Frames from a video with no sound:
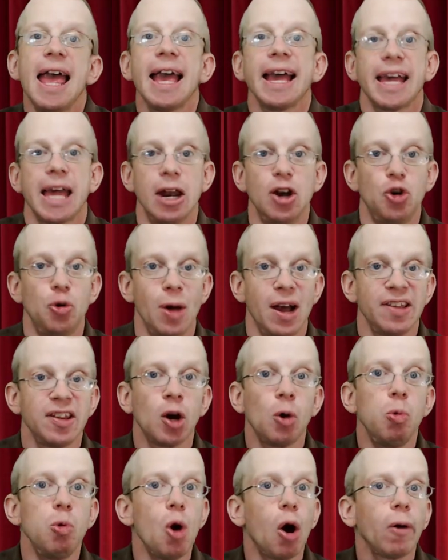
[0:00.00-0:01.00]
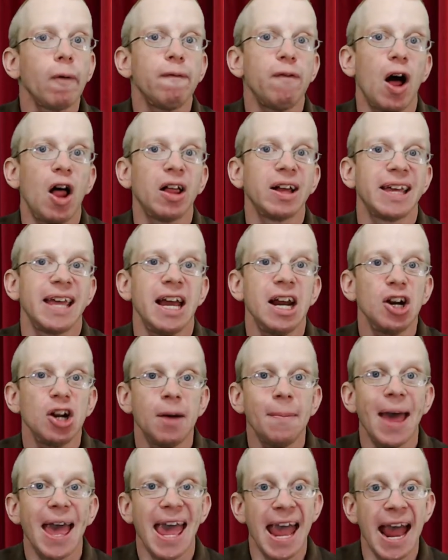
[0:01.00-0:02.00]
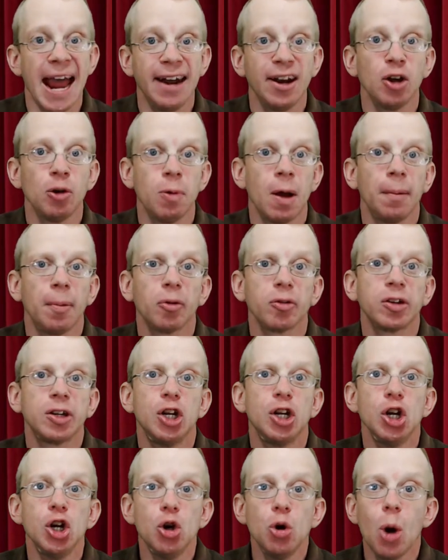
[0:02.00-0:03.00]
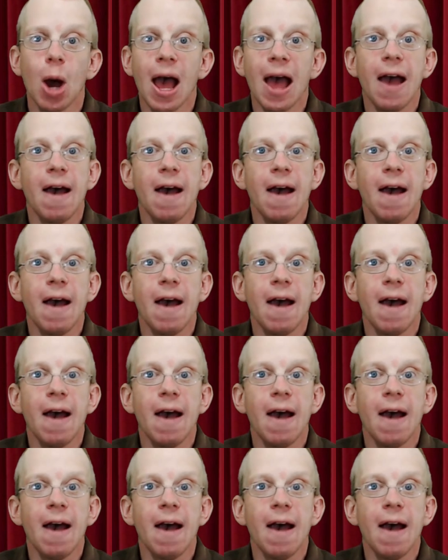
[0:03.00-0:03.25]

Can Jurassic World, Fallen Kingdom, and Incredibles 2